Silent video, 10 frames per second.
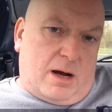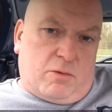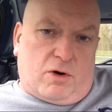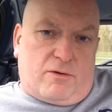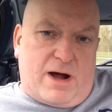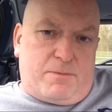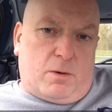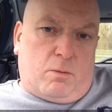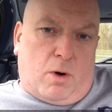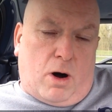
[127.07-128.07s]
I'm going to wrap
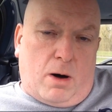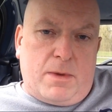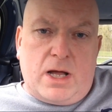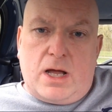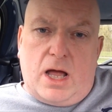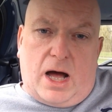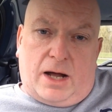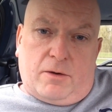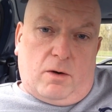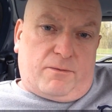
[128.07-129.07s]
up warm,
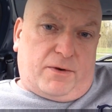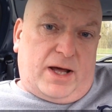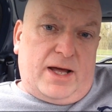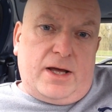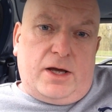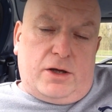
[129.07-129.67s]
and hopefully